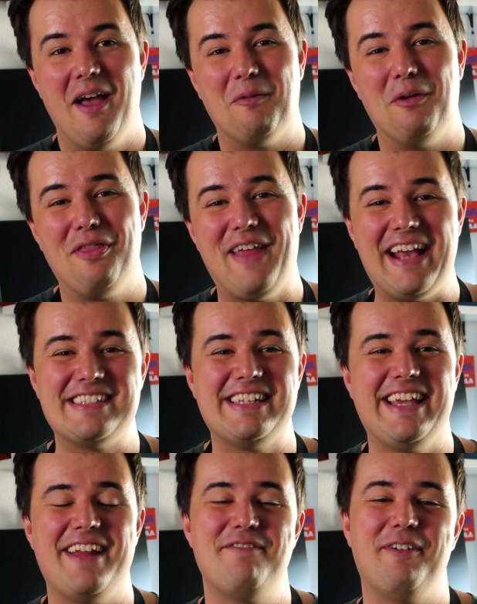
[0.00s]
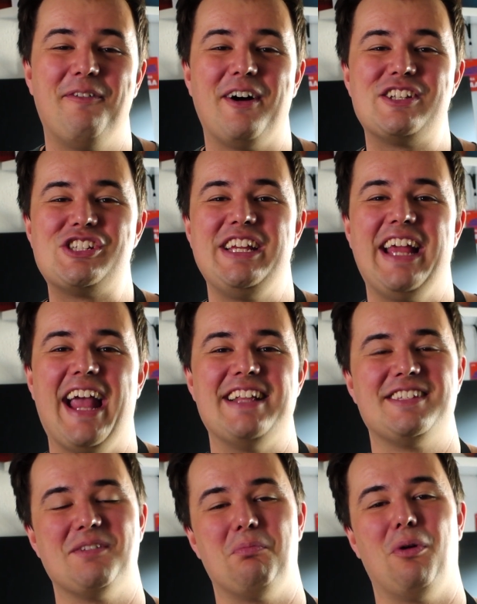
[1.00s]
Well, thanks again for watching
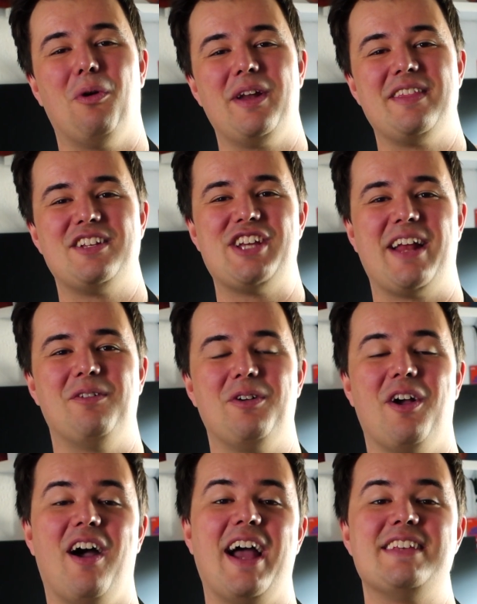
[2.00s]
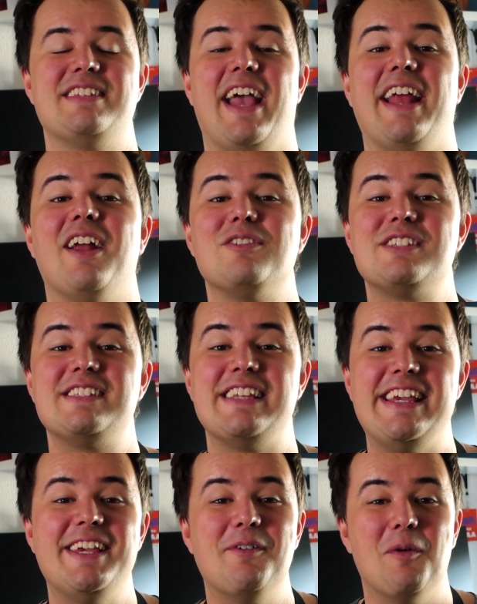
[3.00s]
and supporting the channel, guys, and I'll
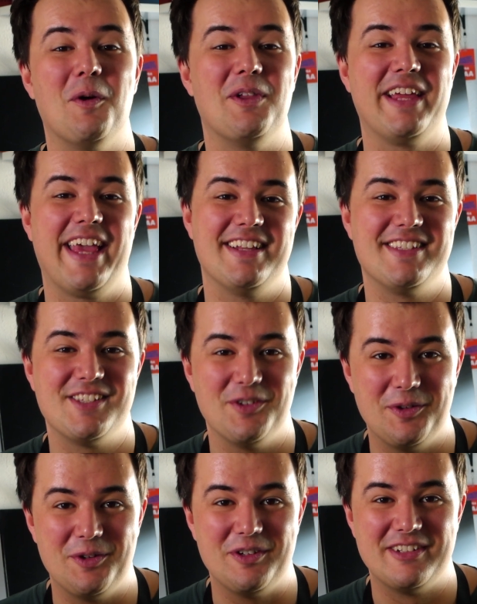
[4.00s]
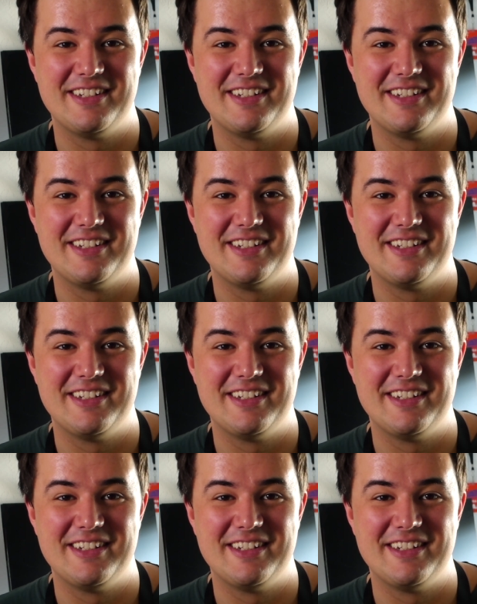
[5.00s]
see you all again soon.